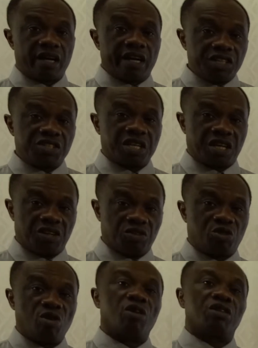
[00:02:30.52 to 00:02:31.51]

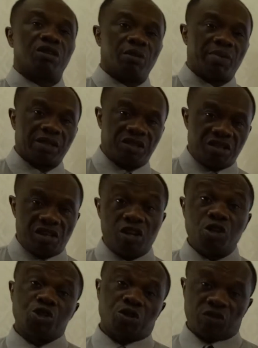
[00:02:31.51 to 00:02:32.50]
Einstein talked about the
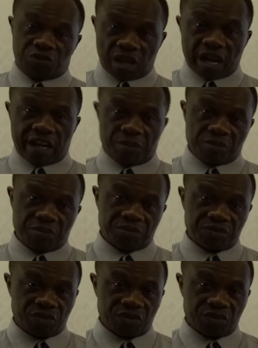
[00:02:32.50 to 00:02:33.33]
illusion of time